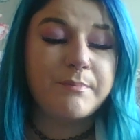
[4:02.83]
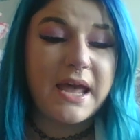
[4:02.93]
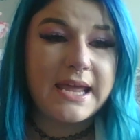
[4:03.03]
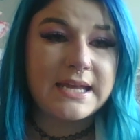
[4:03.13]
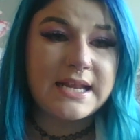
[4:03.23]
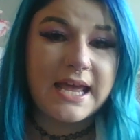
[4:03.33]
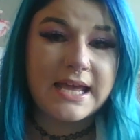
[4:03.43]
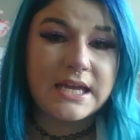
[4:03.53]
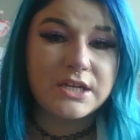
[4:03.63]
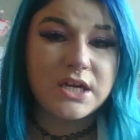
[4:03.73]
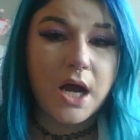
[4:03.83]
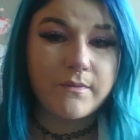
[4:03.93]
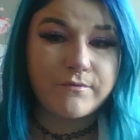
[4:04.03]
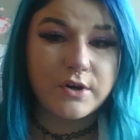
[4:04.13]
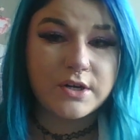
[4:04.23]
pain and
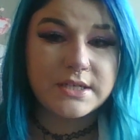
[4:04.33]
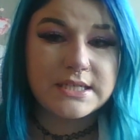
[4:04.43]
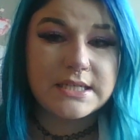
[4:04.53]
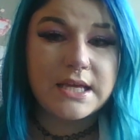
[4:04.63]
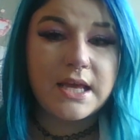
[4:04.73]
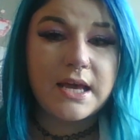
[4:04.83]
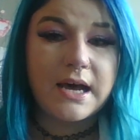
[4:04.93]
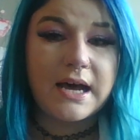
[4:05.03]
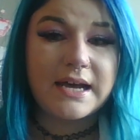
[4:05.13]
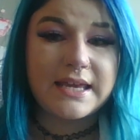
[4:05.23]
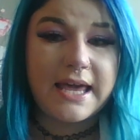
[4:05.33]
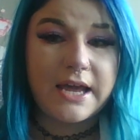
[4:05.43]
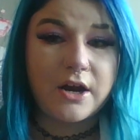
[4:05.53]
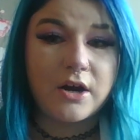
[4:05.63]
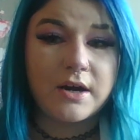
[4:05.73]
comfort
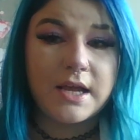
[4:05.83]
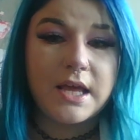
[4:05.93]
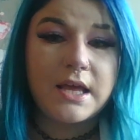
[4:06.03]
care.